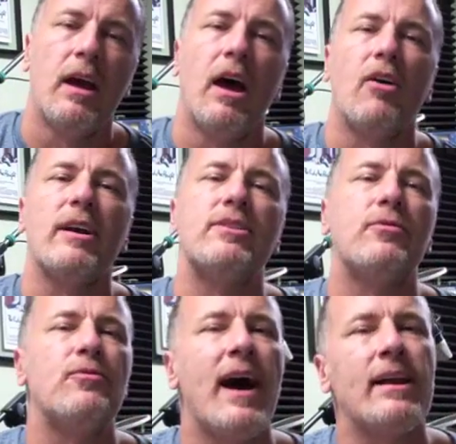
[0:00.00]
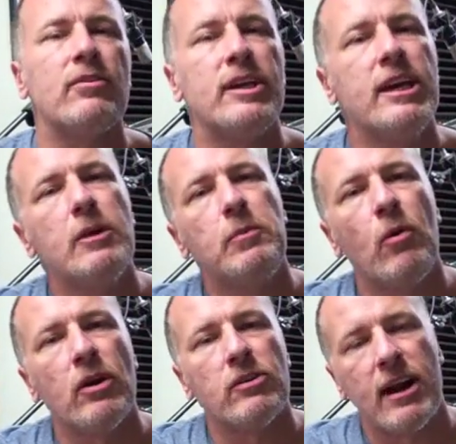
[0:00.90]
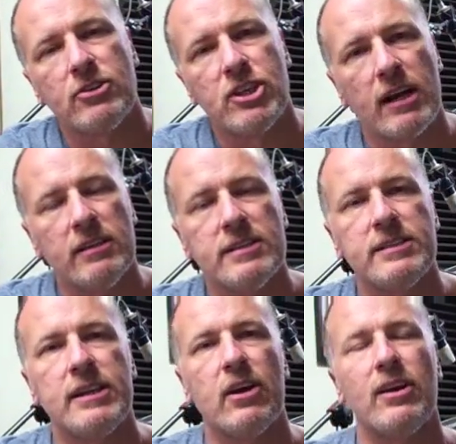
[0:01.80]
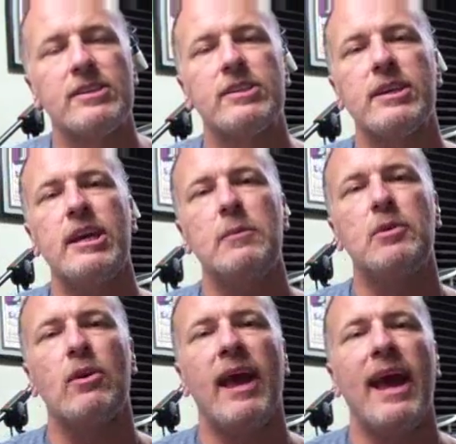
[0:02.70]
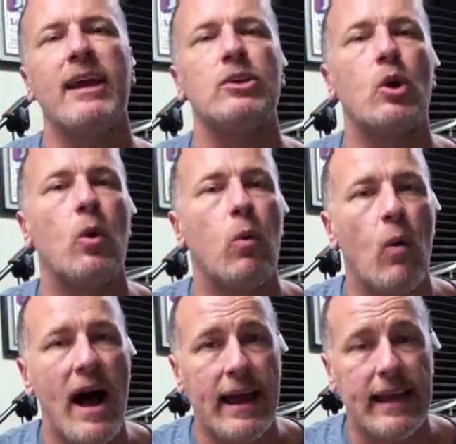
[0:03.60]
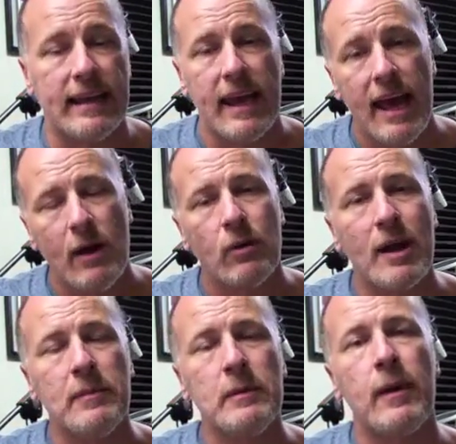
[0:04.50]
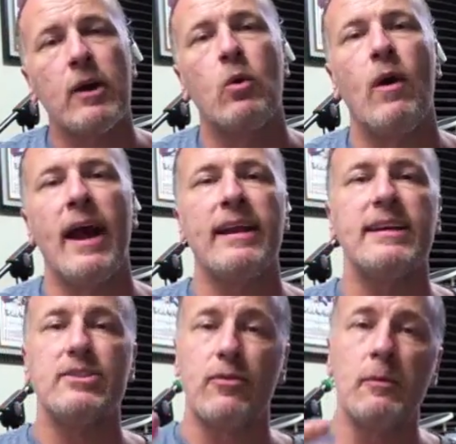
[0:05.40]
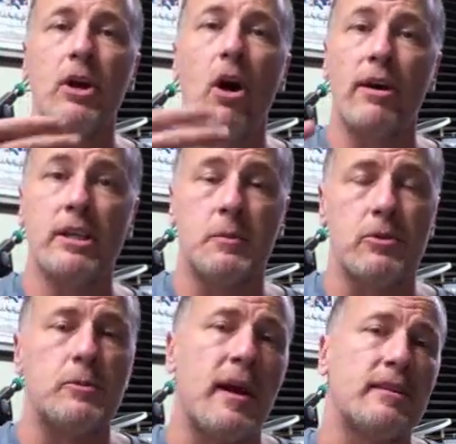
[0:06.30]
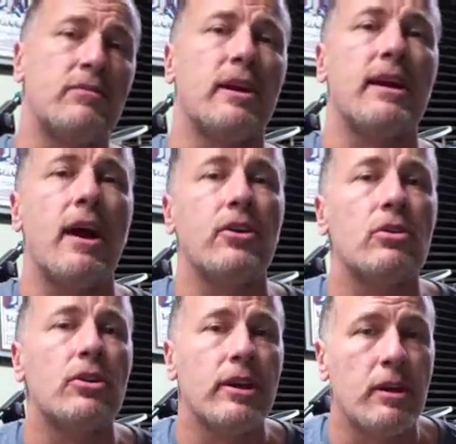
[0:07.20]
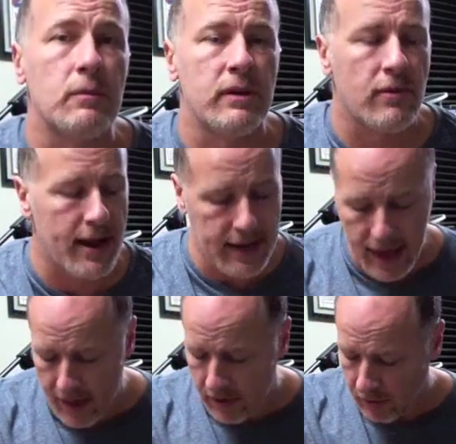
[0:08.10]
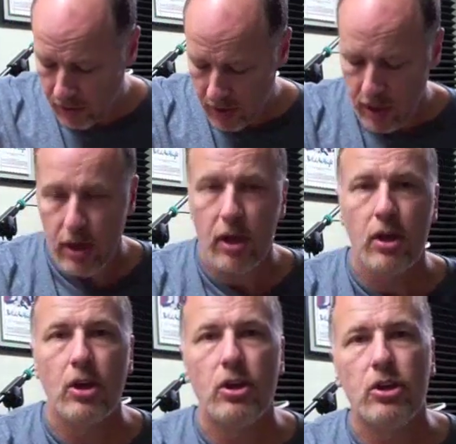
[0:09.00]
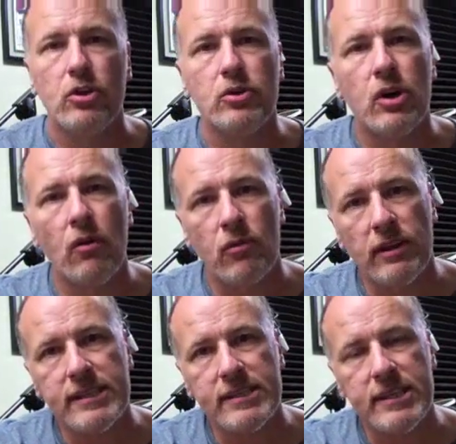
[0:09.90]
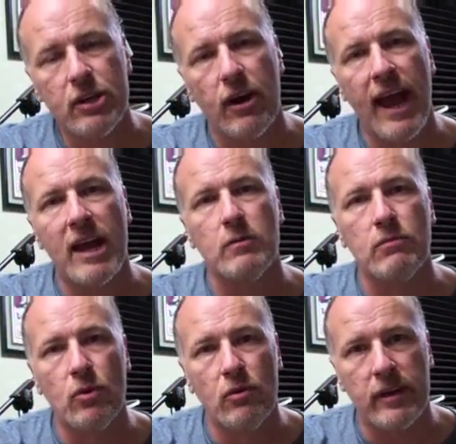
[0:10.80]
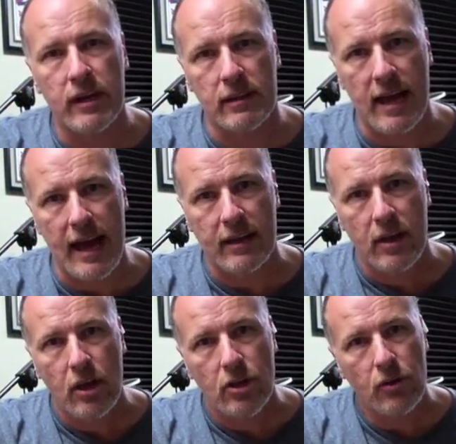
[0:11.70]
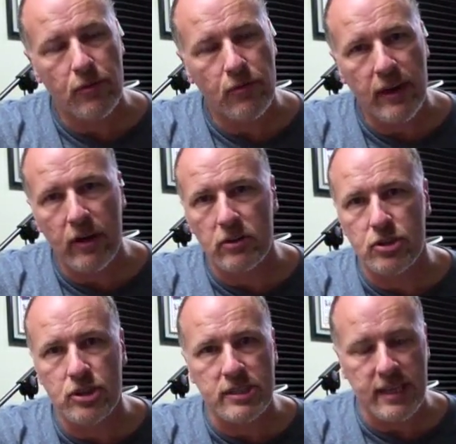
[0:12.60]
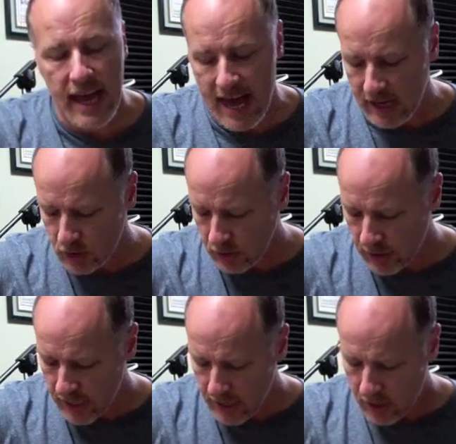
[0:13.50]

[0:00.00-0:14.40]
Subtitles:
Alright, the final key point on our checklist here is to keep your hand quiet. And what I mean by quiet is from the audience perspective, like how you're looking at me right now. You don't really see your hand moving a lot. Your fingers just casually